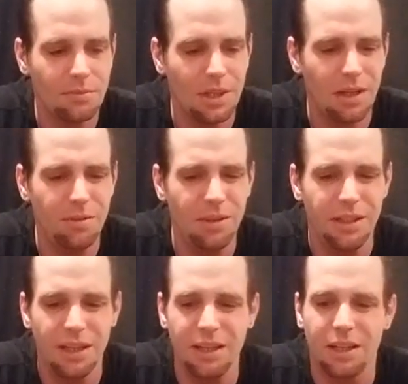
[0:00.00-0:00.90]
I don't really
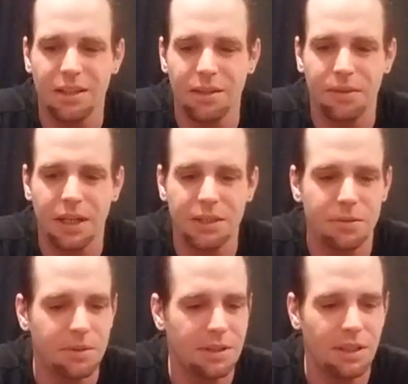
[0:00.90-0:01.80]
need any
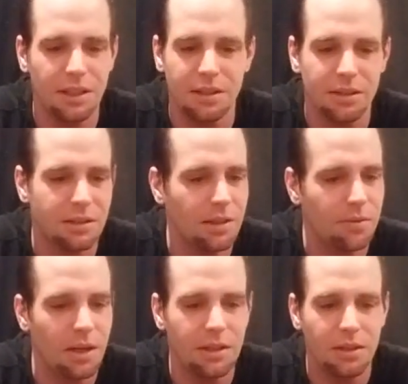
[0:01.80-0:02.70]
clarification with any of this stuff
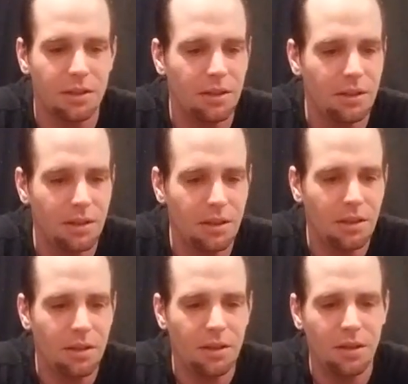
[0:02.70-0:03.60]
right here.
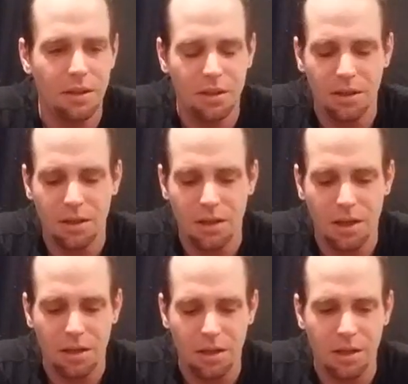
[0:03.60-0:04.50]

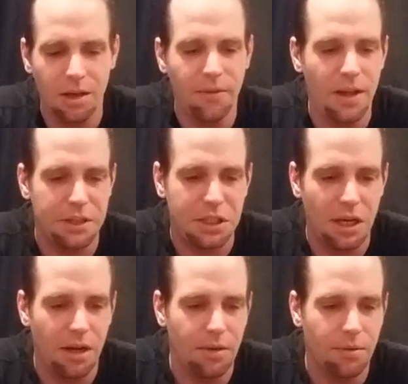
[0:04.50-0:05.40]
Clarify the
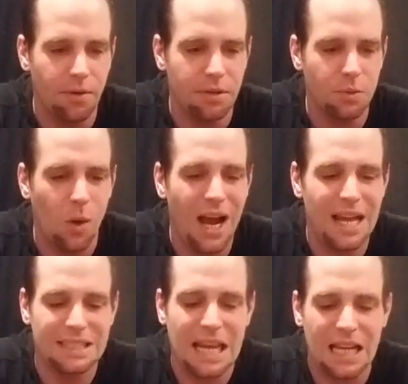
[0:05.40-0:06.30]
chariot reverse.
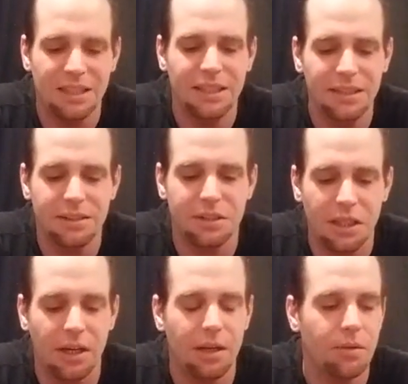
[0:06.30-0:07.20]
Why exactly is the
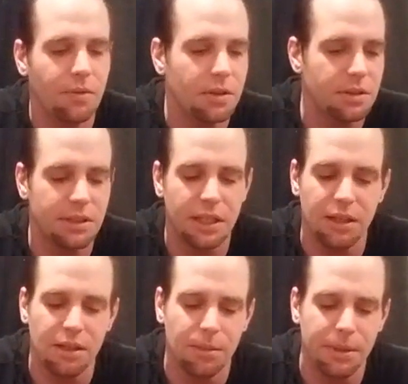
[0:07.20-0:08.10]
chariot reverse? Let's get a
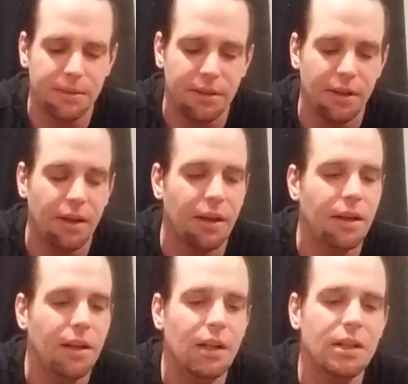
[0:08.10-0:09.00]
little bit... Uh,
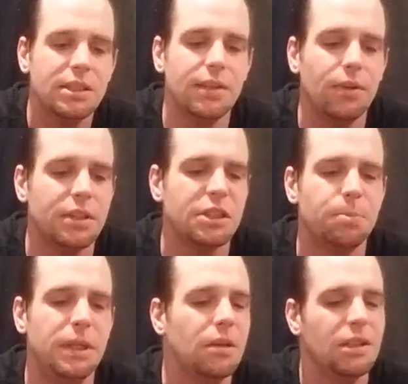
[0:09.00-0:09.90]
see if we can
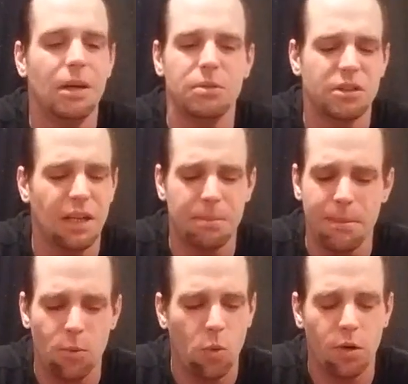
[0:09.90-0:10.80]
speak on that with just like
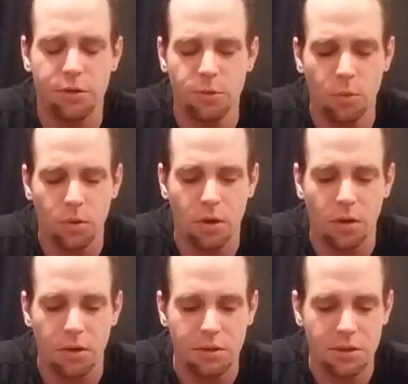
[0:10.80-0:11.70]
maybe one or two more cards.